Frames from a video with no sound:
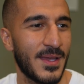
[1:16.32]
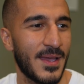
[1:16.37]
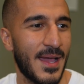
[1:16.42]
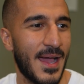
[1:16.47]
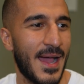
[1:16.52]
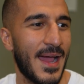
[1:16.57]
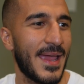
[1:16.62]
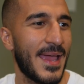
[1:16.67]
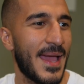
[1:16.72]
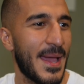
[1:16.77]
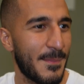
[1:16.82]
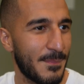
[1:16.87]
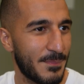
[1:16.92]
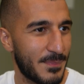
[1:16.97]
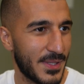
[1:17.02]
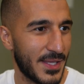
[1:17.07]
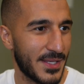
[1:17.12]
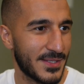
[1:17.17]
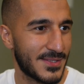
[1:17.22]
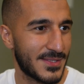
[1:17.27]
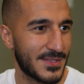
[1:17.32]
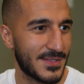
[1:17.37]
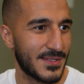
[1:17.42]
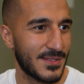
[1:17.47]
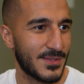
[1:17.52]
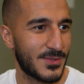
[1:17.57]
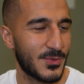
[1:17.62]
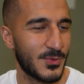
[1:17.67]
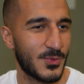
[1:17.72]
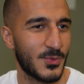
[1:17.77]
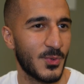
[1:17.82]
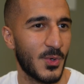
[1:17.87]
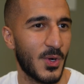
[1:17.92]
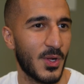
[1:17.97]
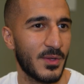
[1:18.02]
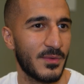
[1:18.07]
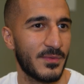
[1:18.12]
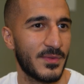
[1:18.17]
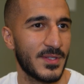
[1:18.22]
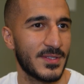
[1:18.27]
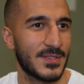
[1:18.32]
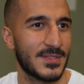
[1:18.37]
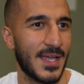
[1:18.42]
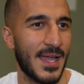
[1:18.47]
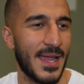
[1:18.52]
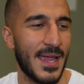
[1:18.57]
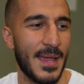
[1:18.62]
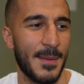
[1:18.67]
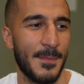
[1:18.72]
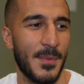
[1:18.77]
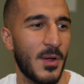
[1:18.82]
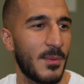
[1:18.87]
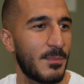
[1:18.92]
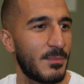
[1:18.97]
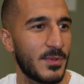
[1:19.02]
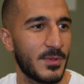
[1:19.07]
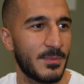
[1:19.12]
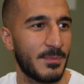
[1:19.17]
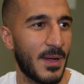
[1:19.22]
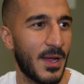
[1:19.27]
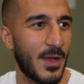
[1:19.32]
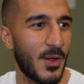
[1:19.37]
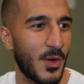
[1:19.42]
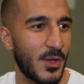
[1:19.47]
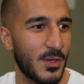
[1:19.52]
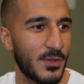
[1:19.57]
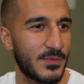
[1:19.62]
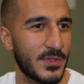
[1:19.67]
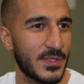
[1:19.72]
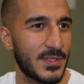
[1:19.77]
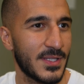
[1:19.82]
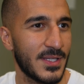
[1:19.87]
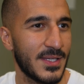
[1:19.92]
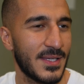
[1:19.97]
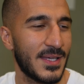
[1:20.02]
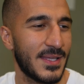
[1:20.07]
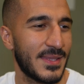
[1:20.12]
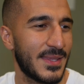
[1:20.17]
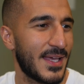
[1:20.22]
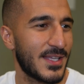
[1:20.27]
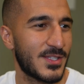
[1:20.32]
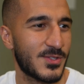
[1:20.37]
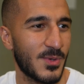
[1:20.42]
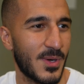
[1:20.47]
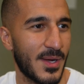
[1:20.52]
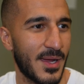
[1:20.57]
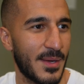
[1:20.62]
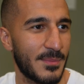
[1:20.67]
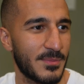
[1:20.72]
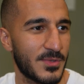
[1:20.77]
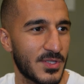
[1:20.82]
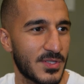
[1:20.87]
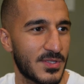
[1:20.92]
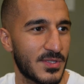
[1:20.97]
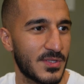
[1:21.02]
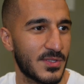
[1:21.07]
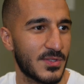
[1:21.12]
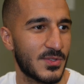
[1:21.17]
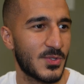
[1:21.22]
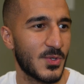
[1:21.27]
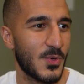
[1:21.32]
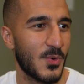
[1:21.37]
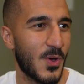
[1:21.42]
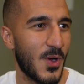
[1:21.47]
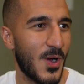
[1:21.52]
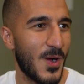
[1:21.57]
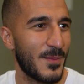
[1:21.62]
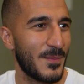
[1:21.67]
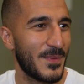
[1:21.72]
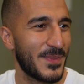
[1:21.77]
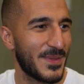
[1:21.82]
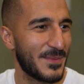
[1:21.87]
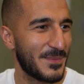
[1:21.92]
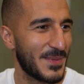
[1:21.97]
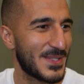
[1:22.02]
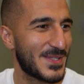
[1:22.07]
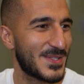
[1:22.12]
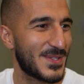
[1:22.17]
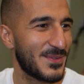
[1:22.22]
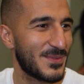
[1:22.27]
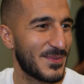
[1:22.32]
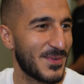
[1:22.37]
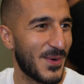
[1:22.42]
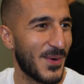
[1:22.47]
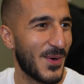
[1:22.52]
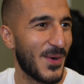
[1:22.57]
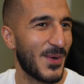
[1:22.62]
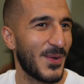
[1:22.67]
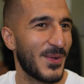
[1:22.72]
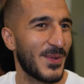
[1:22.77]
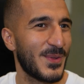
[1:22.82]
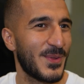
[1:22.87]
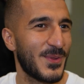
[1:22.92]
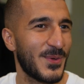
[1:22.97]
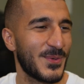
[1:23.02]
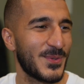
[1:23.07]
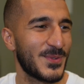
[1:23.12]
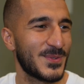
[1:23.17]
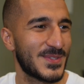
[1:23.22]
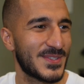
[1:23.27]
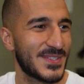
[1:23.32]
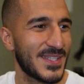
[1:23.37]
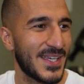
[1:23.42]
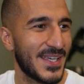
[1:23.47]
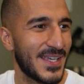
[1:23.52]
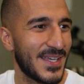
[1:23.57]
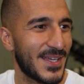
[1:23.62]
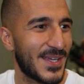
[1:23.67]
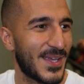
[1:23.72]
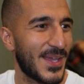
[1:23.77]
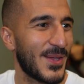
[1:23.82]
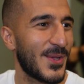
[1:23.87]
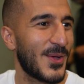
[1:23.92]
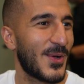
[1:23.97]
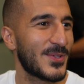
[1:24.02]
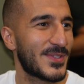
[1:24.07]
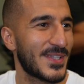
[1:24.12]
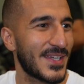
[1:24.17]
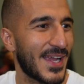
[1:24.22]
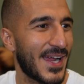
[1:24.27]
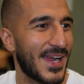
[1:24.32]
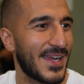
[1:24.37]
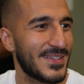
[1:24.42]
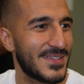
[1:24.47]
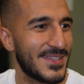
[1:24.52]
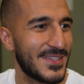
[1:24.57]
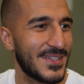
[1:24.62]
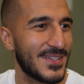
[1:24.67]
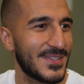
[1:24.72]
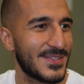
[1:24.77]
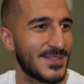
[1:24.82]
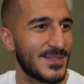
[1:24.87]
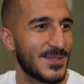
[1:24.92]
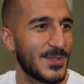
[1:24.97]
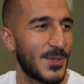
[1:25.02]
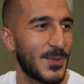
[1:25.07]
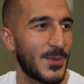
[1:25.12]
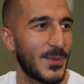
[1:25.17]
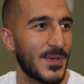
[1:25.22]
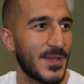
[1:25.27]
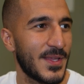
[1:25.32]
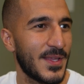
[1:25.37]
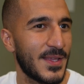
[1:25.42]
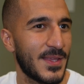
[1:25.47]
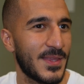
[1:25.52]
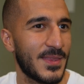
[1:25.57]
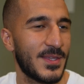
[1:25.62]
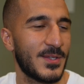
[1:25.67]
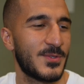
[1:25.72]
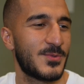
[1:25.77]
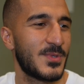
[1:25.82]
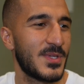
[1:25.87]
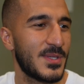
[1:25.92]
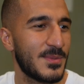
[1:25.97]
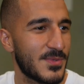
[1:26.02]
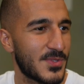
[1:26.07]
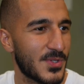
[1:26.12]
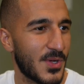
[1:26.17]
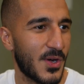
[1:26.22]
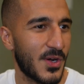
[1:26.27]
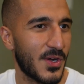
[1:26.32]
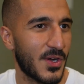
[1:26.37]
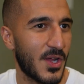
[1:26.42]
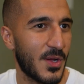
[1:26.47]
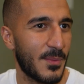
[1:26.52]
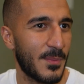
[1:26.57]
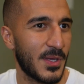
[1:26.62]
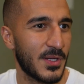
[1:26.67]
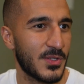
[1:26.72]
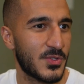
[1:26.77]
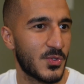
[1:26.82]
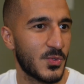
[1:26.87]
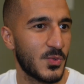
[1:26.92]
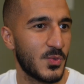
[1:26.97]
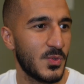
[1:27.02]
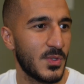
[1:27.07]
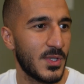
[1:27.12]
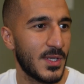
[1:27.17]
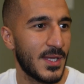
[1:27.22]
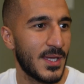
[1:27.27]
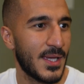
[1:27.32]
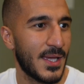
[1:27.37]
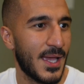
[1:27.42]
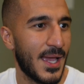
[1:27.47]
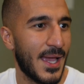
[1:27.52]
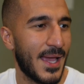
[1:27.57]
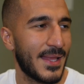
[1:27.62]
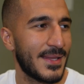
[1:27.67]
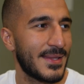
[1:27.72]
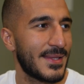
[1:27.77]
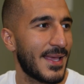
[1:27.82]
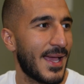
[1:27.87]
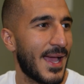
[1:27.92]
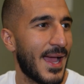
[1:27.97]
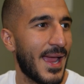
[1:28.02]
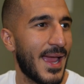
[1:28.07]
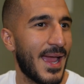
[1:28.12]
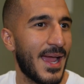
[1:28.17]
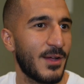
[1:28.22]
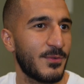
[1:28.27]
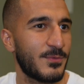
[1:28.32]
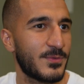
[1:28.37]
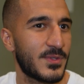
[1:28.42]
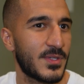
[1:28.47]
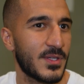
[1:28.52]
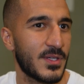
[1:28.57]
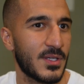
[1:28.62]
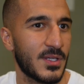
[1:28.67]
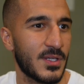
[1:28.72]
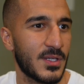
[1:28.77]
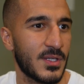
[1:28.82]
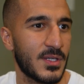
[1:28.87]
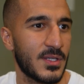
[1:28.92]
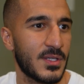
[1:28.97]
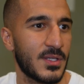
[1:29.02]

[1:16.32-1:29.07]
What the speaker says: I am blessed to do all of this, I am humbled by all of it, and that's why I'm just so calm in the midst of all those chaotic ideas. You know, the dreams are coming true, and I have to